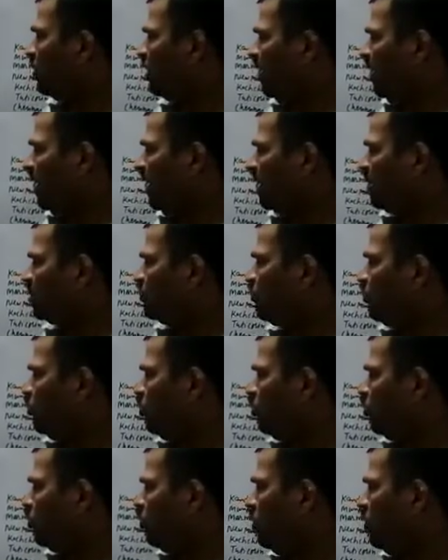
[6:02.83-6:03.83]

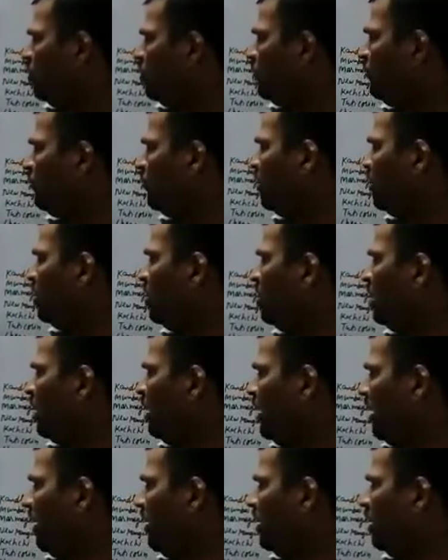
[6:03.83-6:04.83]
Export of
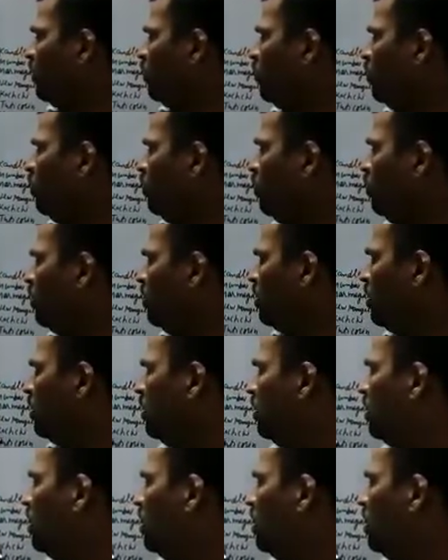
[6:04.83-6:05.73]
iron ore,